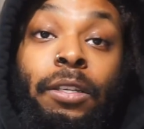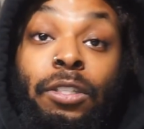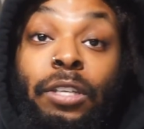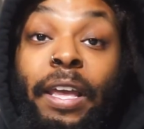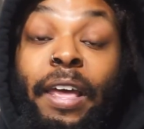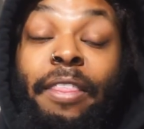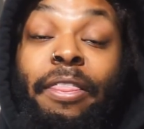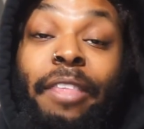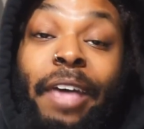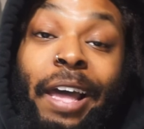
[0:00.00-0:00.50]

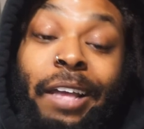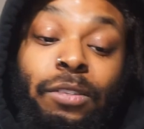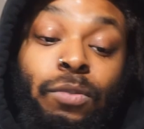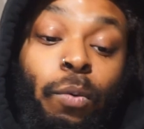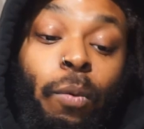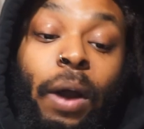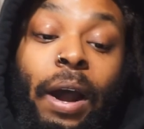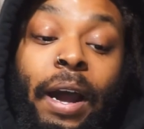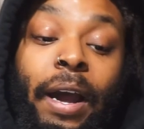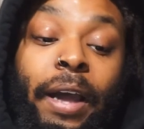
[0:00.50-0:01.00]
And that's
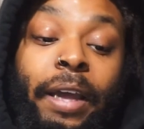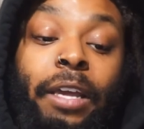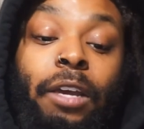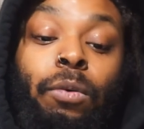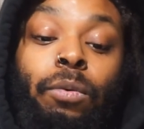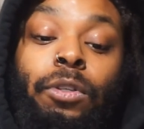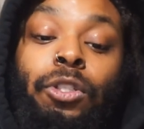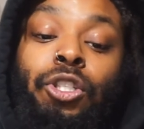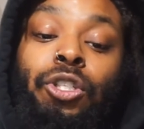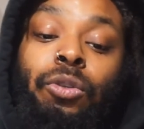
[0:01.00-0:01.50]
why it
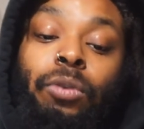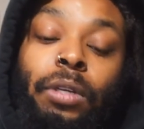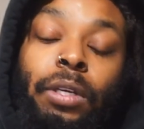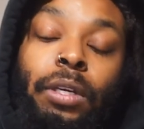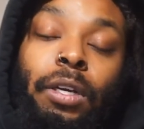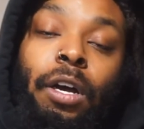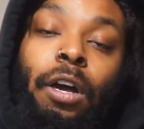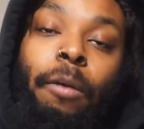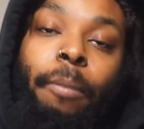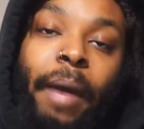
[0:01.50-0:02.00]
was shooting
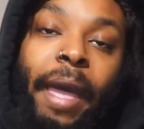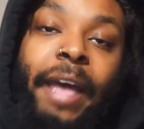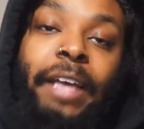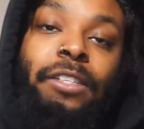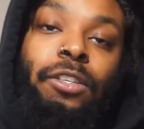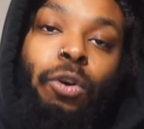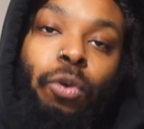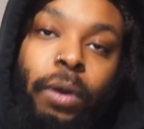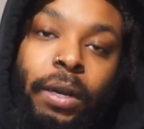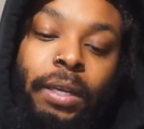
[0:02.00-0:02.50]
up as
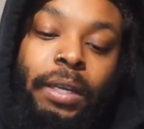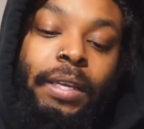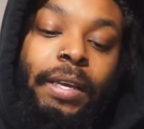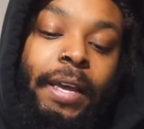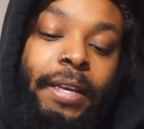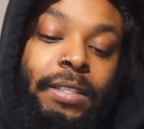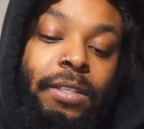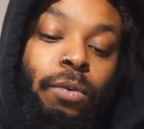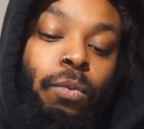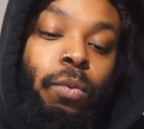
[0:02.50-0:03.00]
quickly
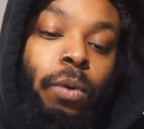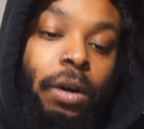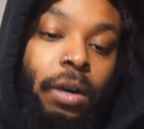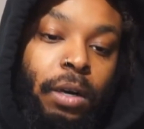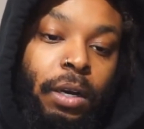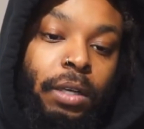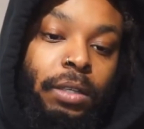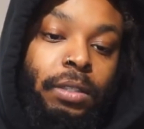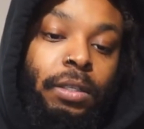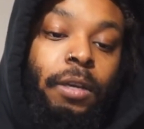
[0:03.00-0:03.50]
as it
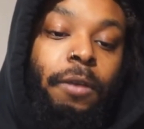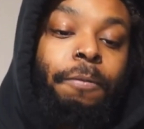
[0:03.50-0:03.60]
was.